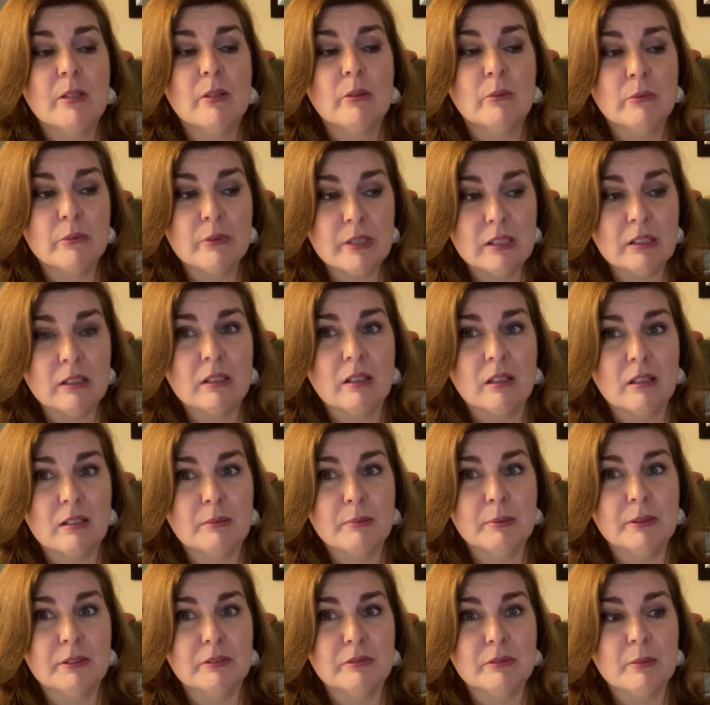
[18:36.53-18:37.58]
Really
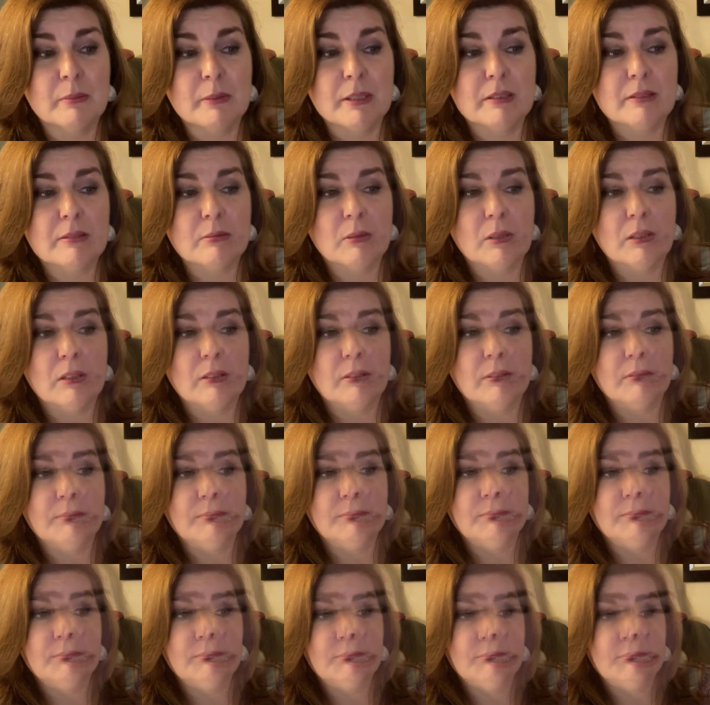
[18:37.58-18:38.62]
hard pill for me to swallow.
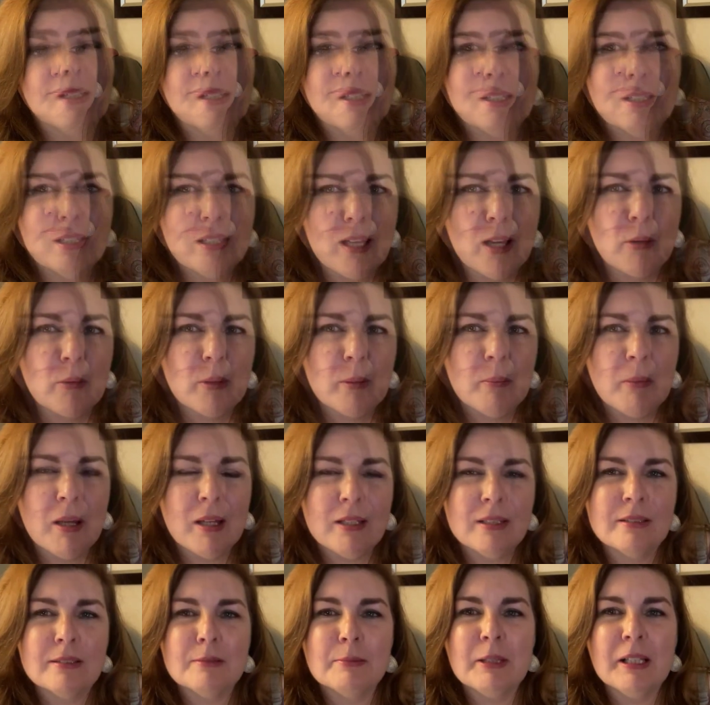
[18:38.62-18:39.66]
Yeah, it
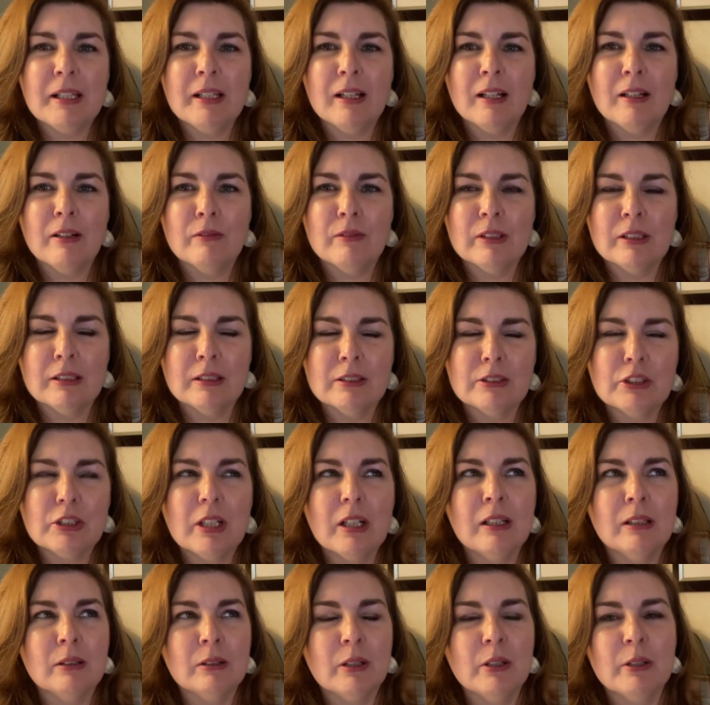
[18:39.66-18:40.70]
reminds me of a
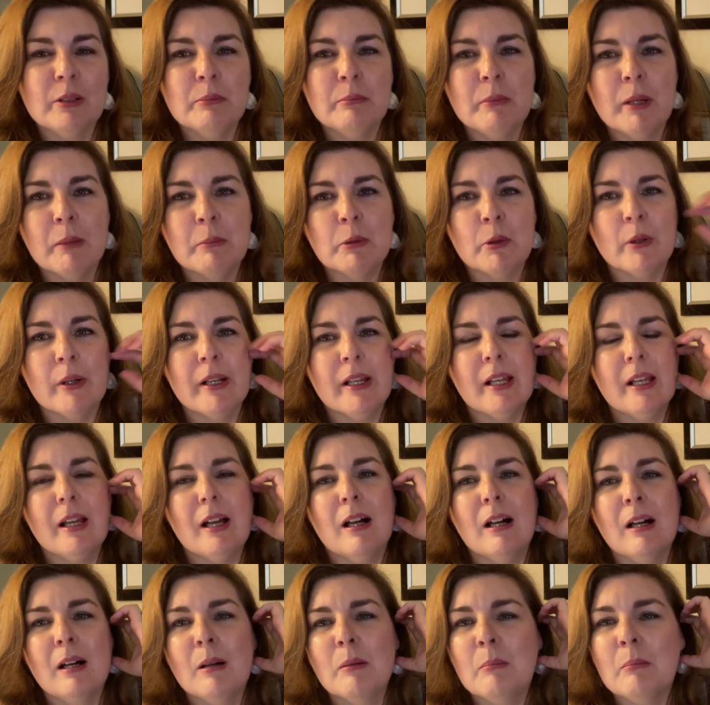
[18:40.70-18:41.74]
childhood memory.
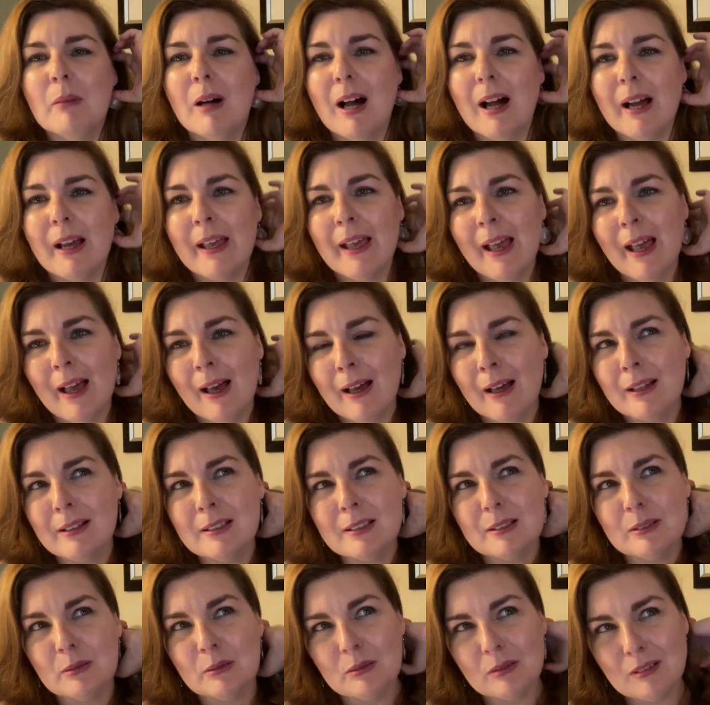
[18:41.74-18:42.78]
Um, I
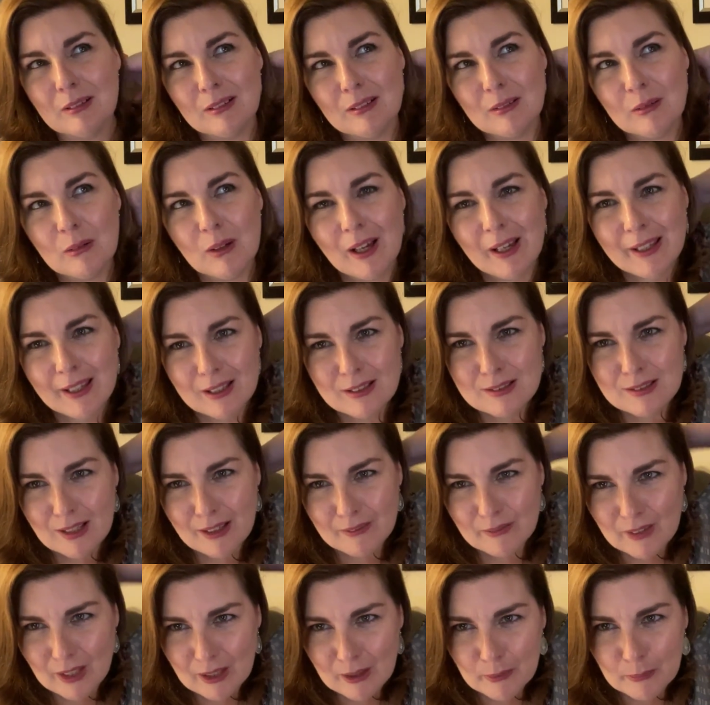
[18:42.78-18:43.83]
had, I guess
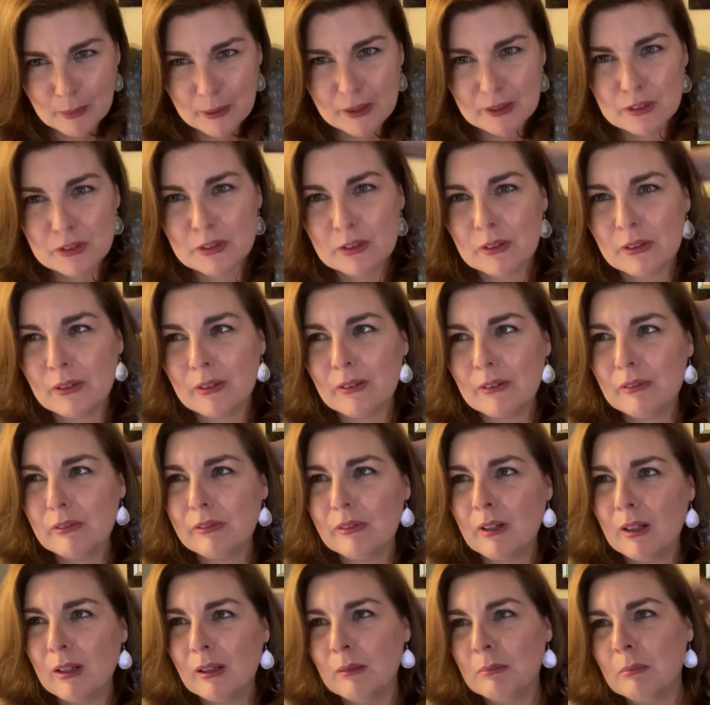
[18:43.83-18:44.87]
I've got a picture
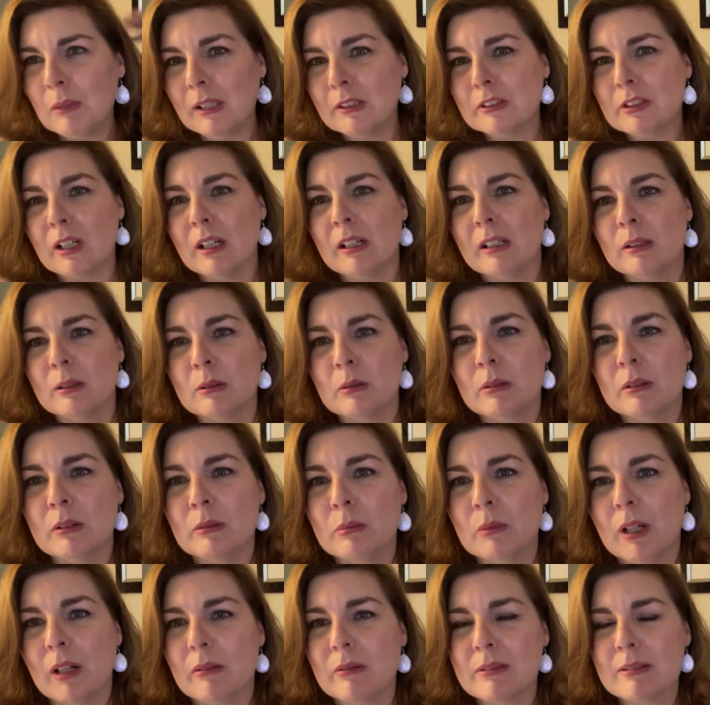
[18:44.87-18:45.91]
from my childhood
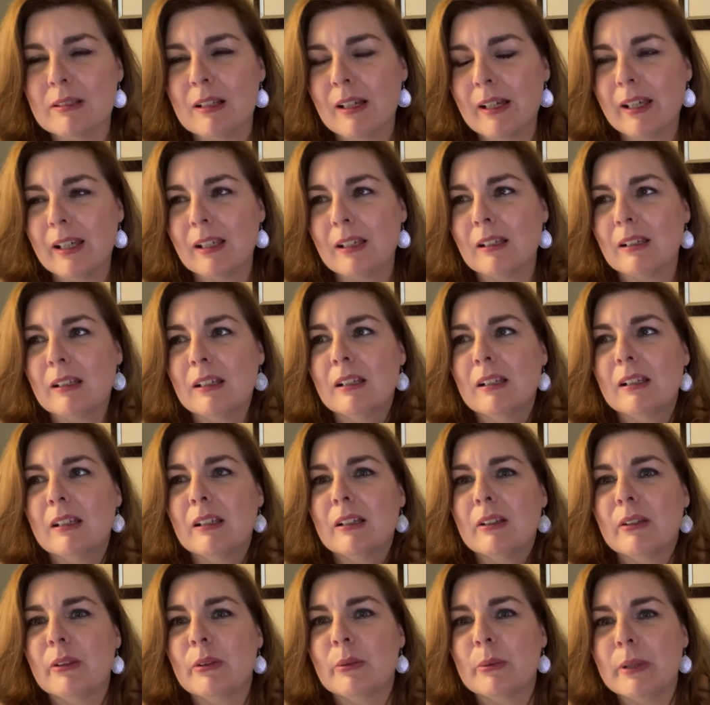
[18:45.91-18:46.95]
when I was like
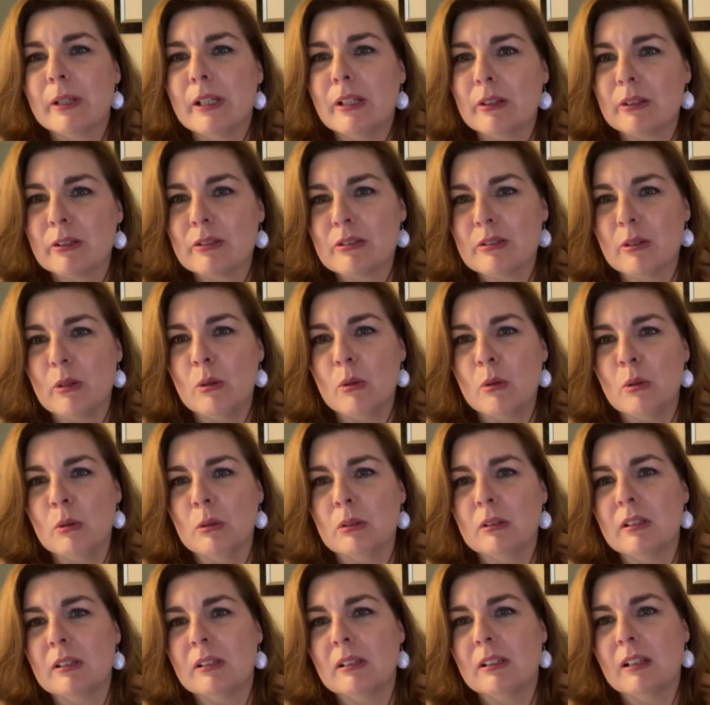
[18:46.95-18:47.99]
three years
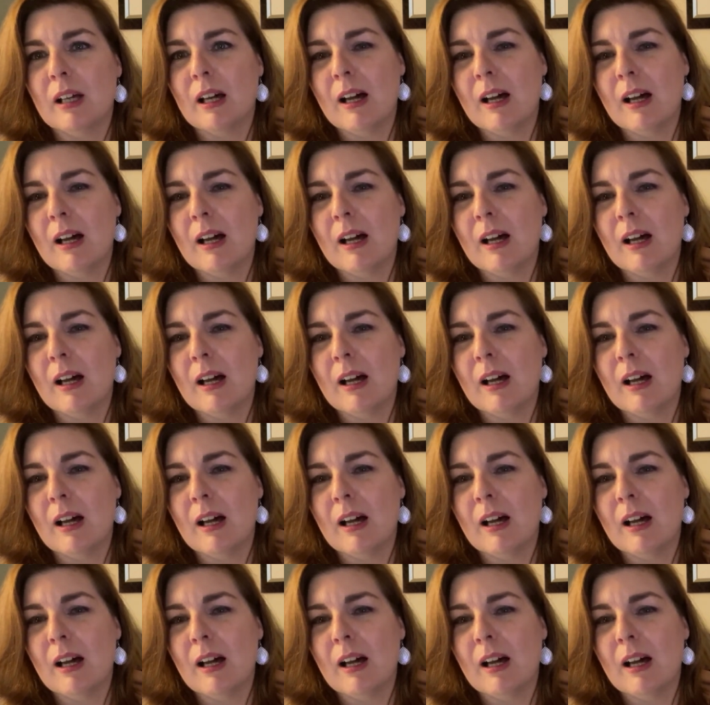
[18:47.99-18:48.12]
old.